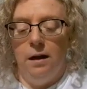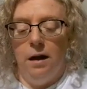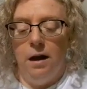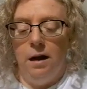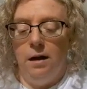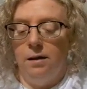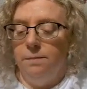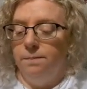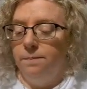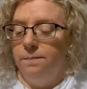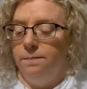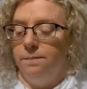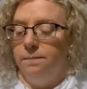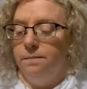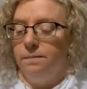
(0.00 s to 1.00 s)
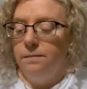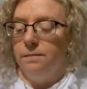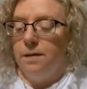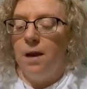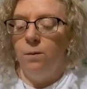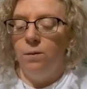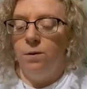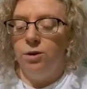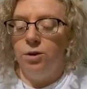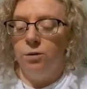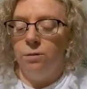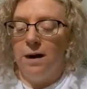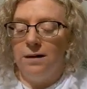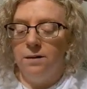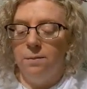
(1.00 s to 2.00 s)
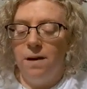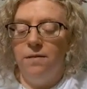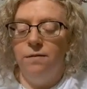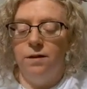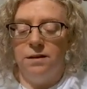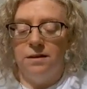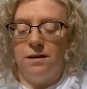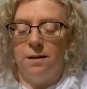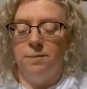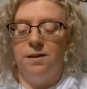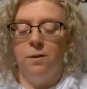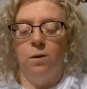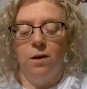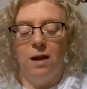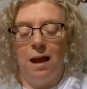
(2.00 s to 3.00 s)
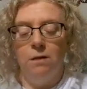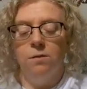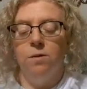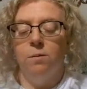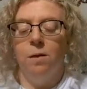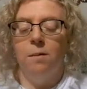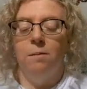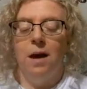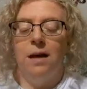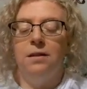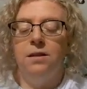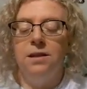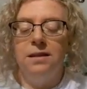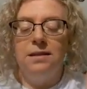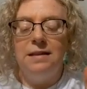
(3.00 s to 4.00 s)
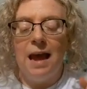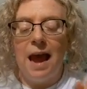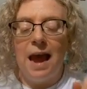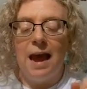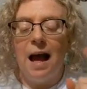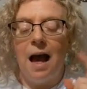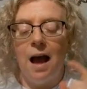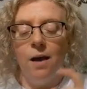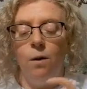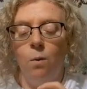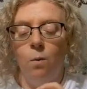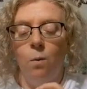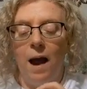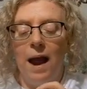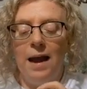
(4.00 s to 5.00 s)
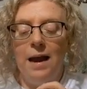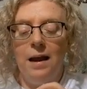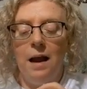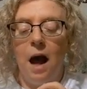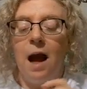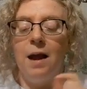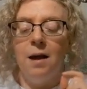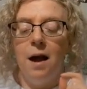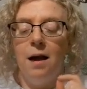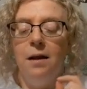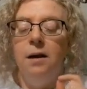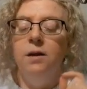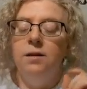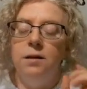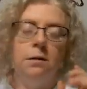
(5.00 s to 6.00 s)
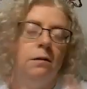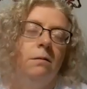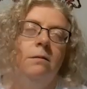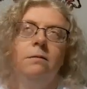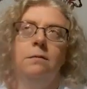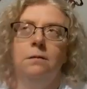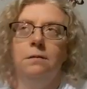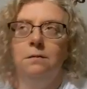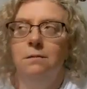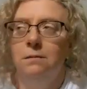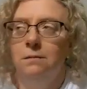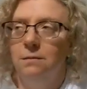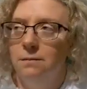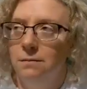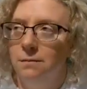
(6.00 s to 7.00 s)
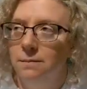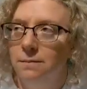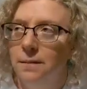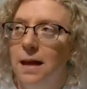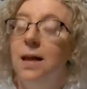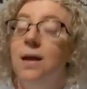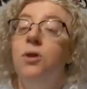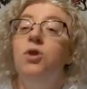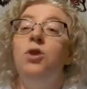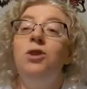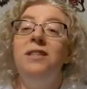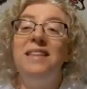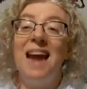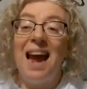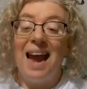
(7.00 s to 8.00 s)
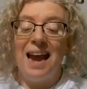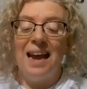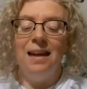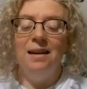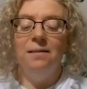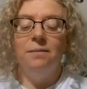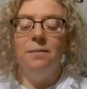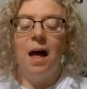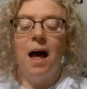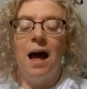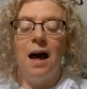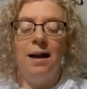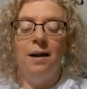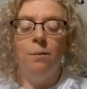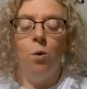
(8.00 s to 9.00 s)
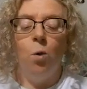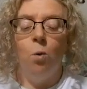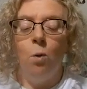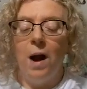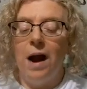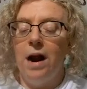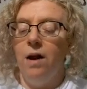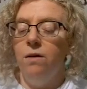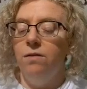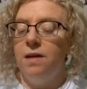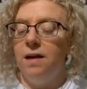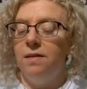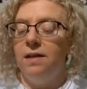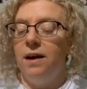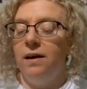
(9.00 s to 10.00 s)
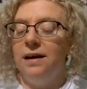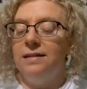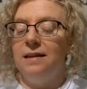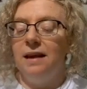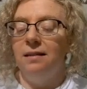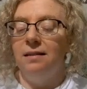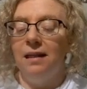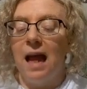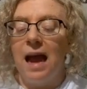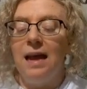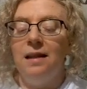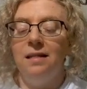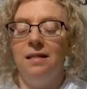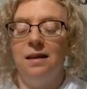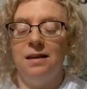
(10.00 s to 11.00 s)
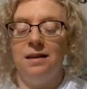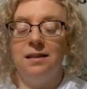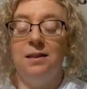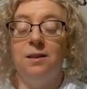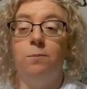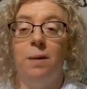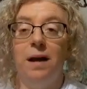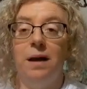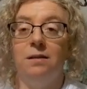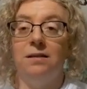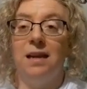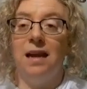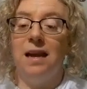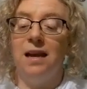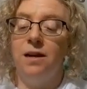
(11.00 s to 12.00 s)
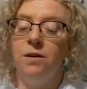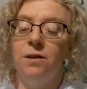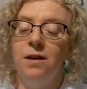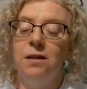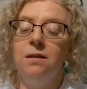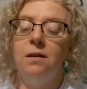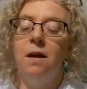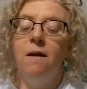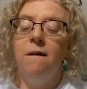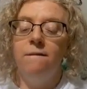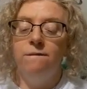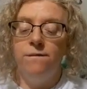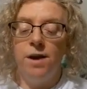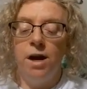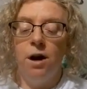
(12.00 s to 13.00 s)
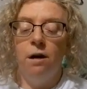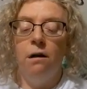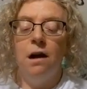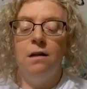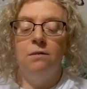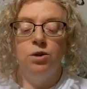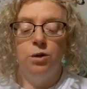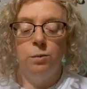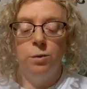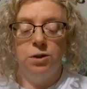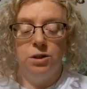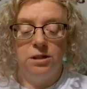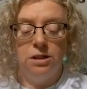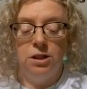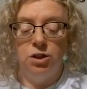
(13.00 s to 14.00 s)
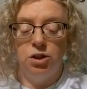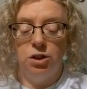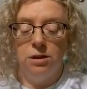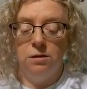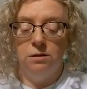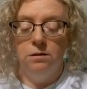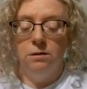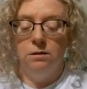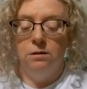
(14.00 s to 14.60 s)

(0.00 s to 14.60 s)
Um, it will direct my footsteps. It will counsel my mind. Today I await. I hmm. today I am aware that there is a light that dispels ignorance, fear, and superstition,